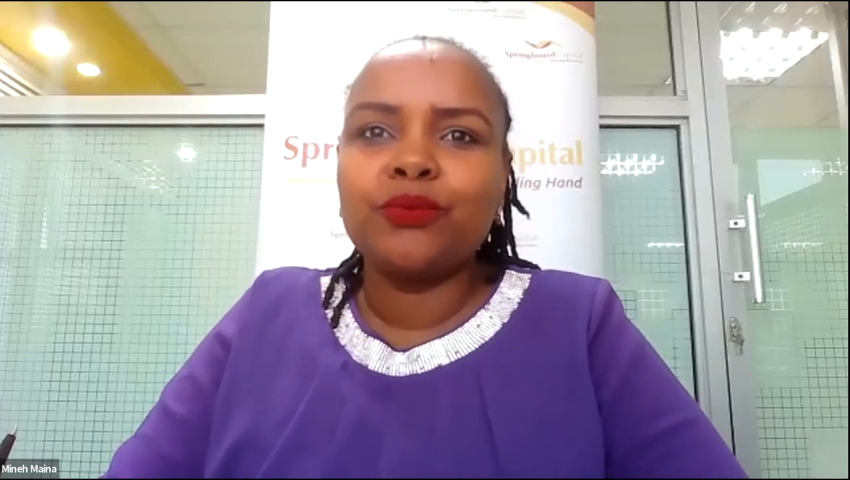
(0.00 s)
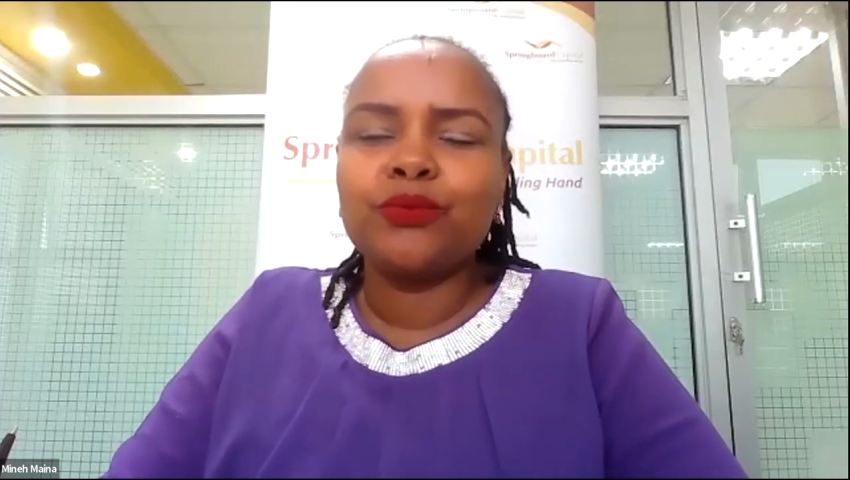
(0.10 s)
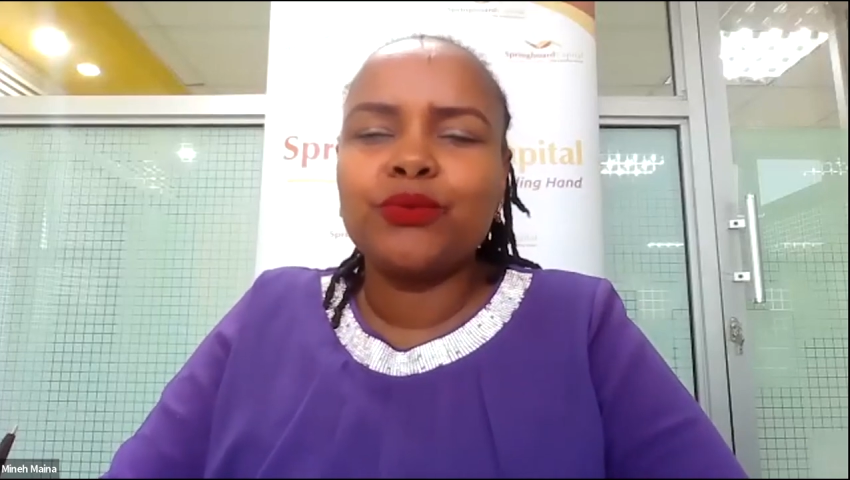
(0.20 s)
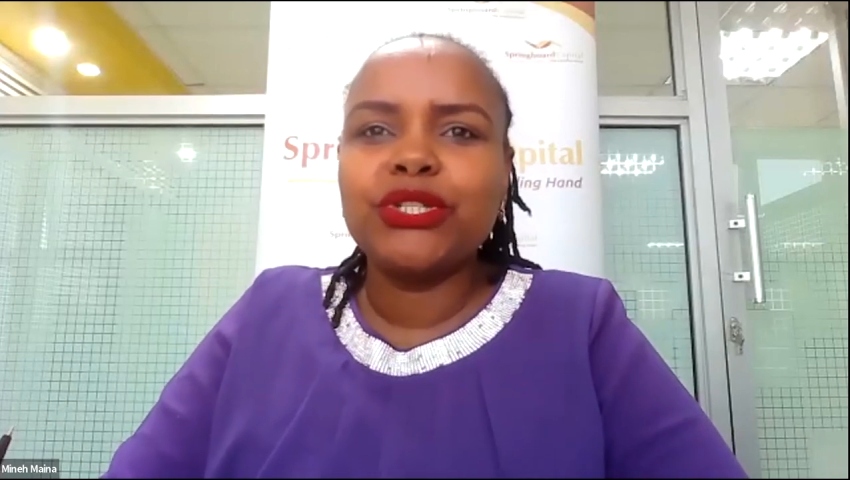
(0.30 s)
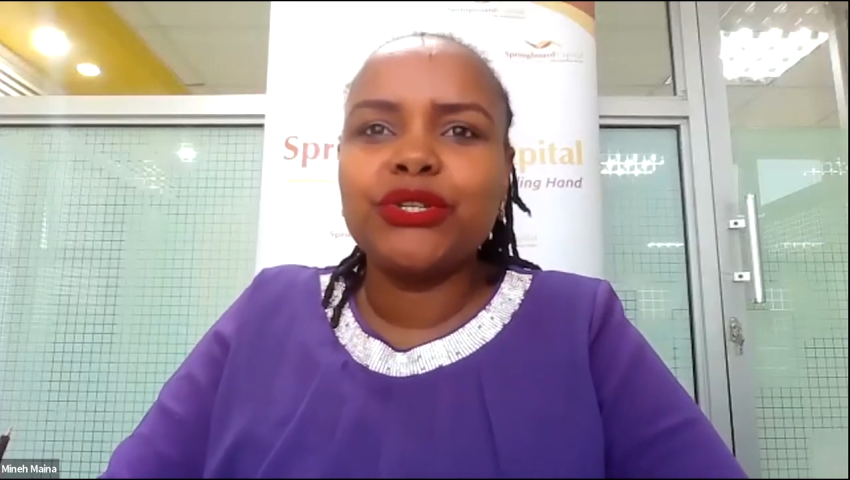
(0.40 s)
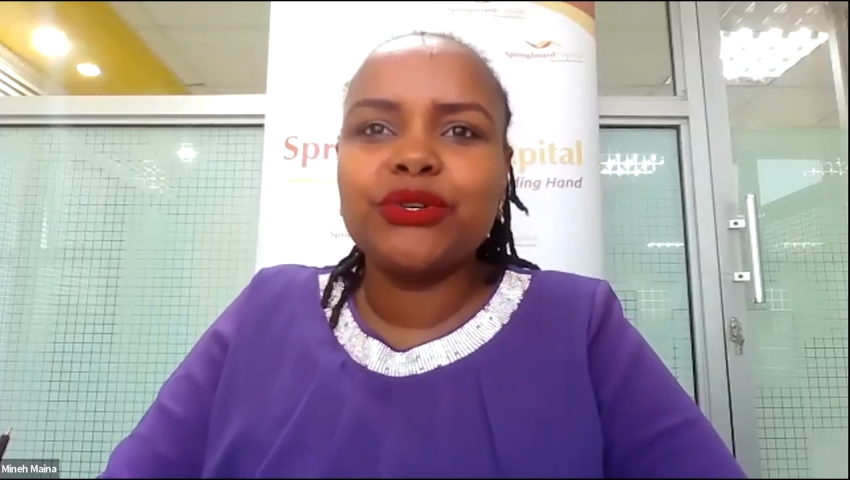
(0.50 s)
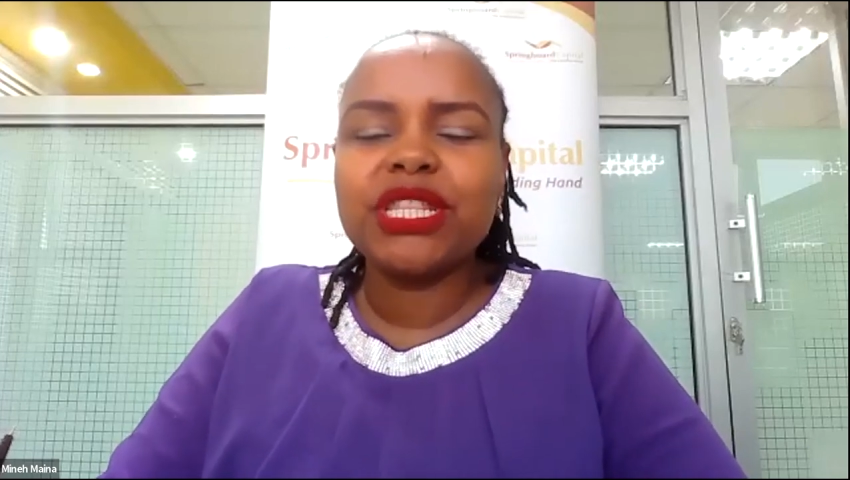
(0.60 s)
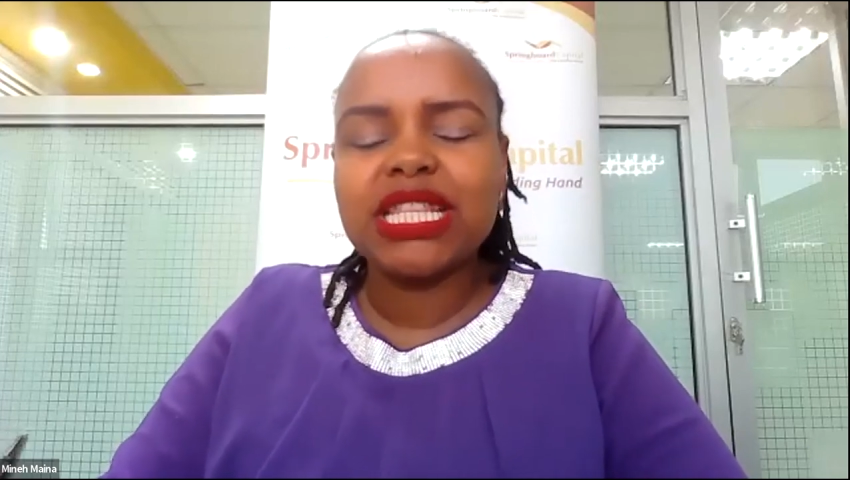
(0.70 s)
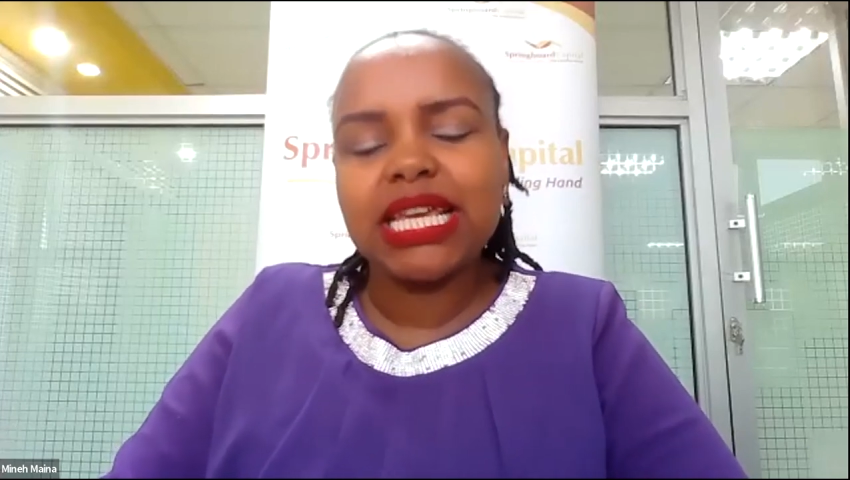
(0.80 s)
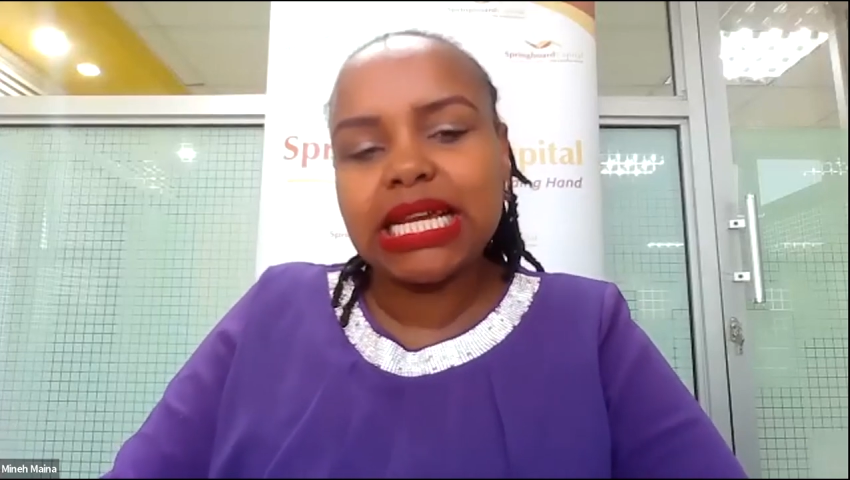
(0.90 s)
Would you
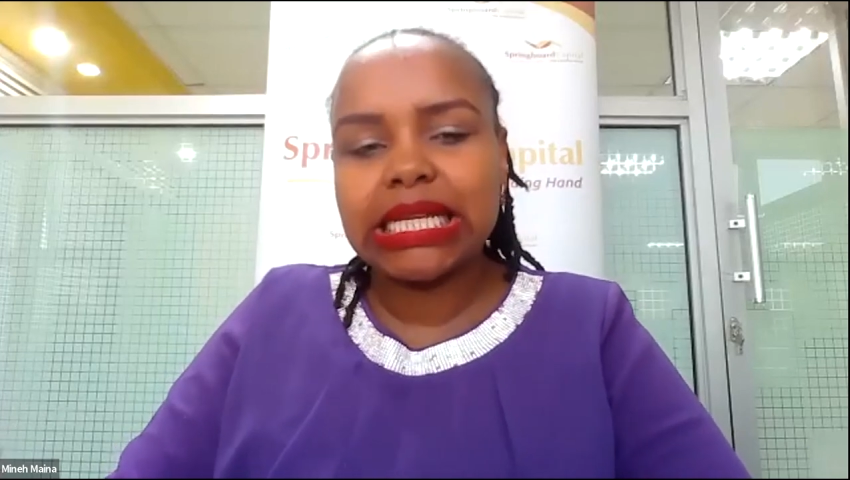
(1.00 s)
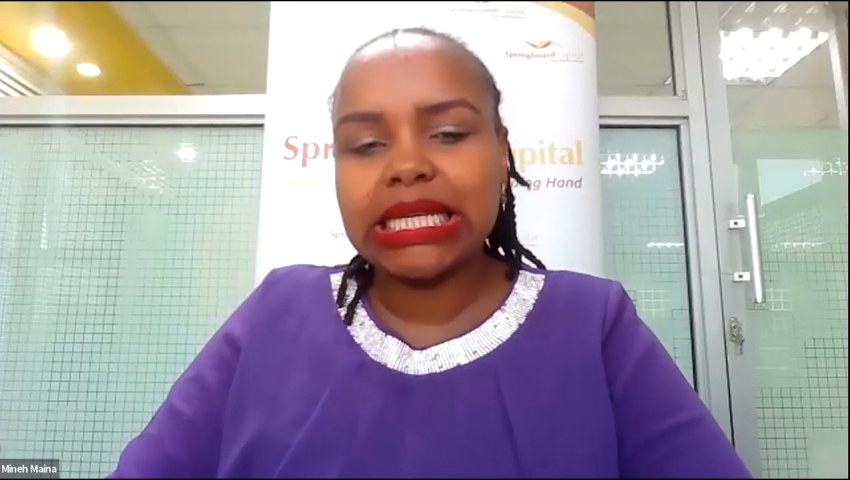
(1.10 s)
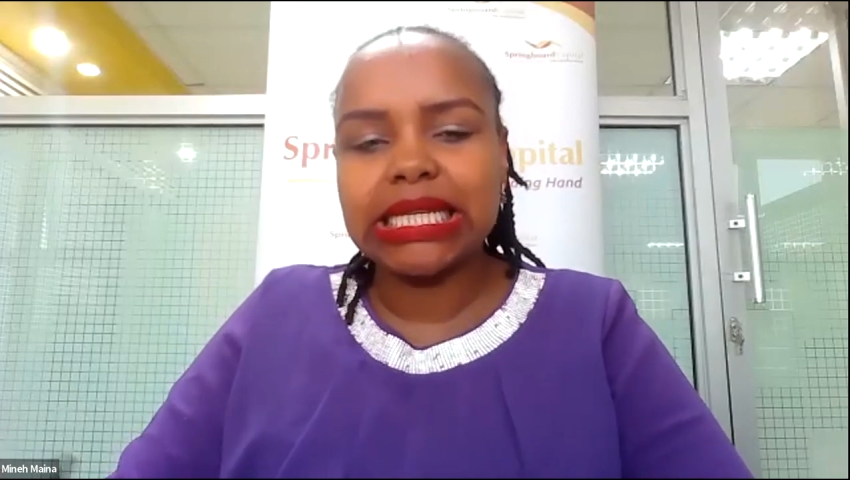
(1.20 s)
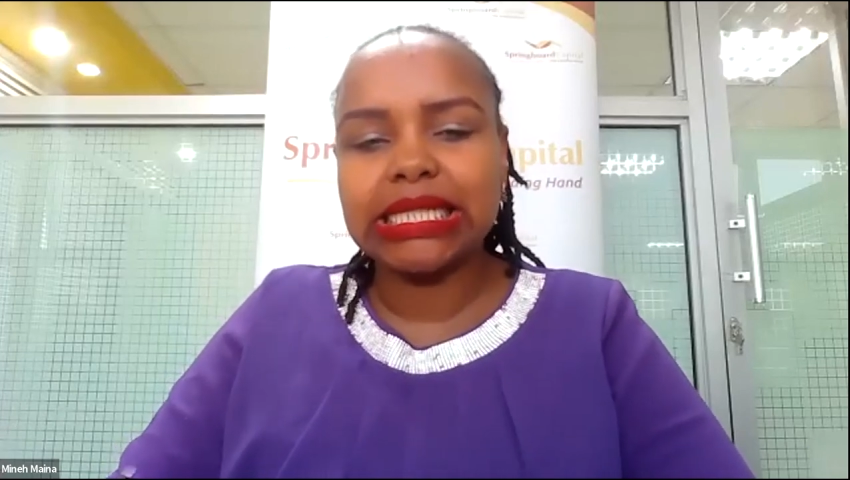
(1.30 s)
think there